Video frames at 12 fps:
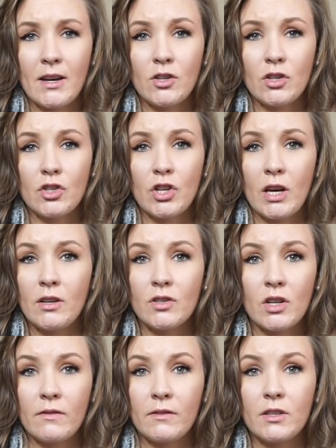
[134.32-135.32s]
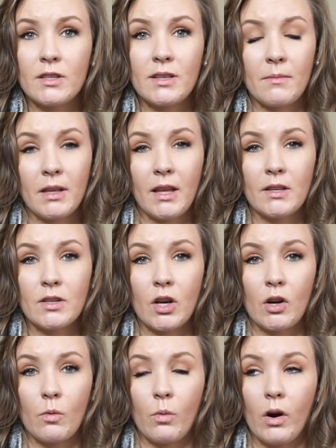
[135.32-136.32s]
I just change it to something that's
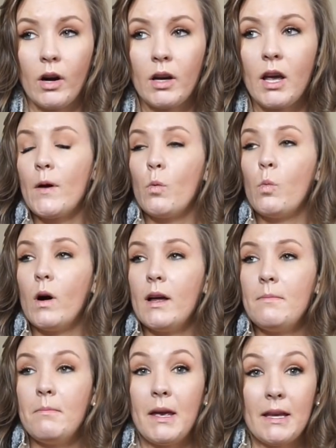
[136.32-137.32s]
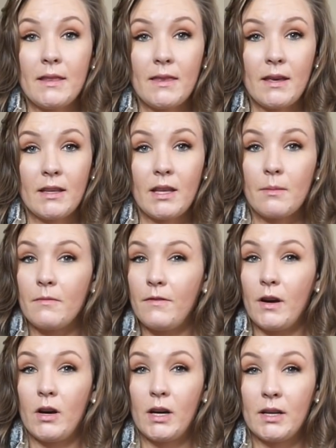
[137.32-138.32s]
gonna work. The one main thing that I'm
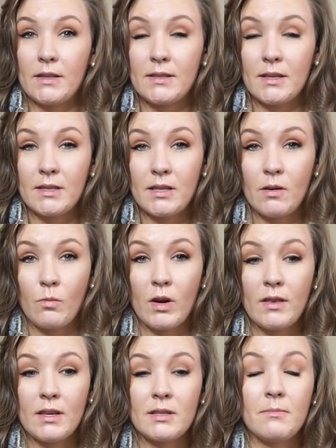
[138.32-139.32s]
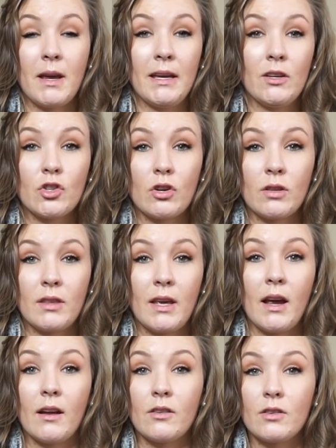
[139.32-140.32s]
very consistent with is making sure that
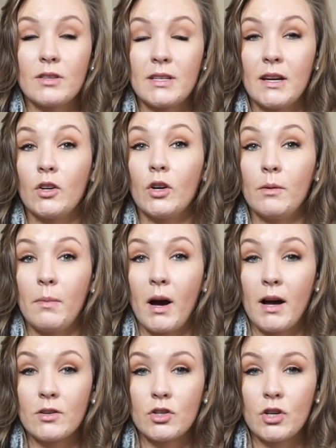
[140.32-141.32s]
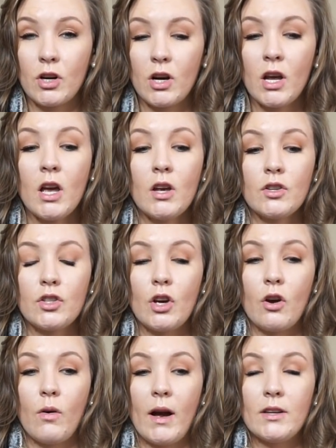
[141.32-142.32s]
they understand good posture.
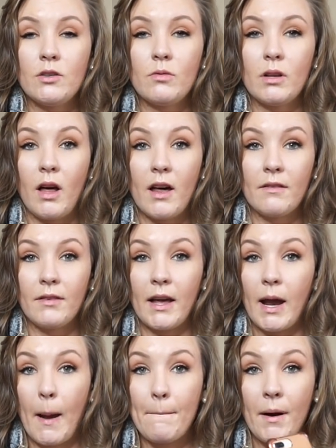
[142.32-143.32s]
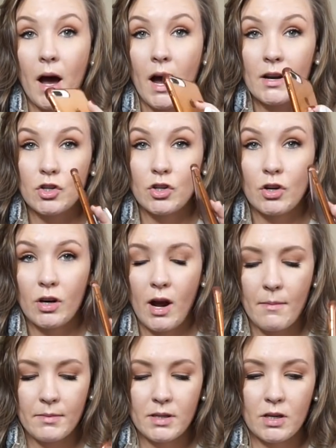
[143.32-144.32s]
So I do a lot of like posture
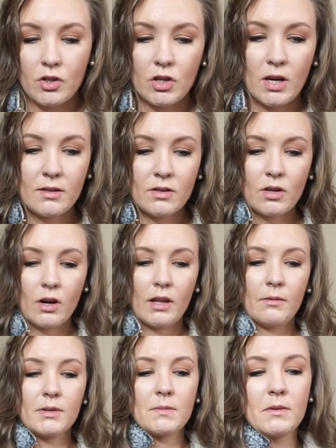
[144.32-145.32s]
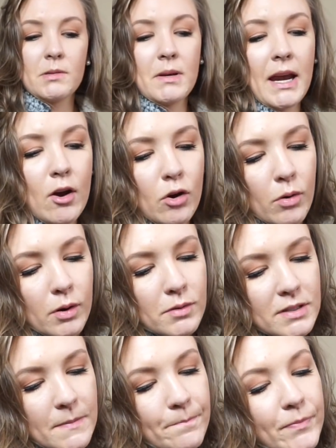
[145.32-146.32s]
competitions. Sorry, that was supposed to be air
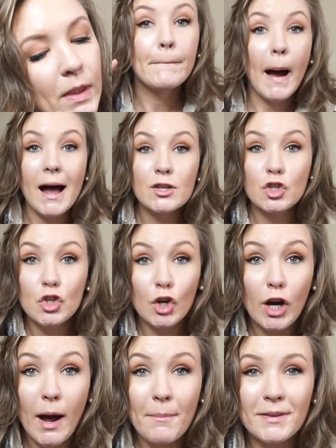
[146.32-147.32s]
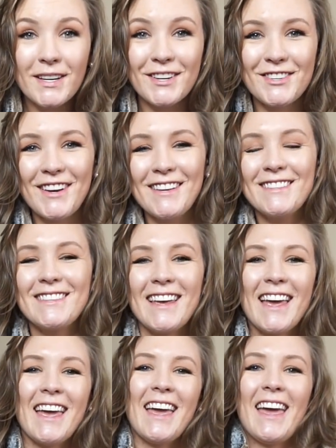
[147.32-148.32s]
quotes. Posture competitions.
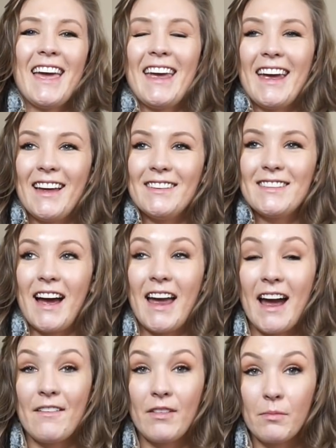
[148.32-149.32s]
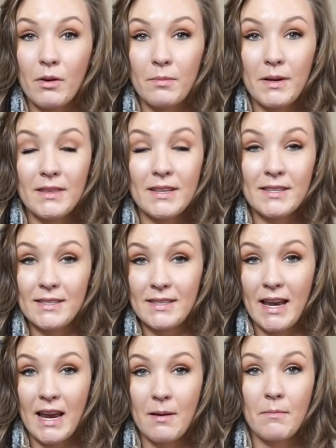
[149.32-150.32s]
And I have them repeat this
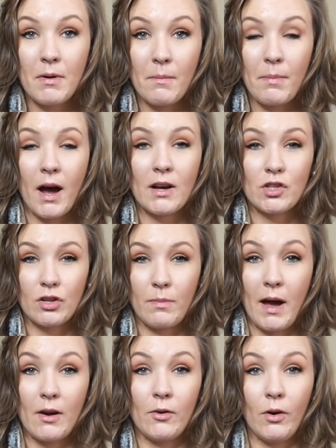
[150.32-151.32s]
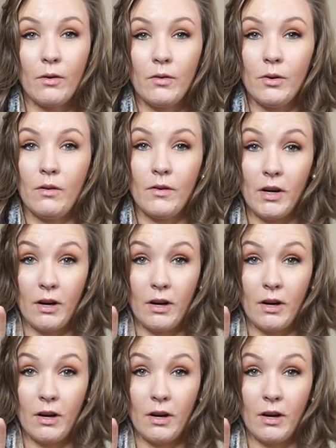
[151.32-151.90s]
same posture pattern over and over.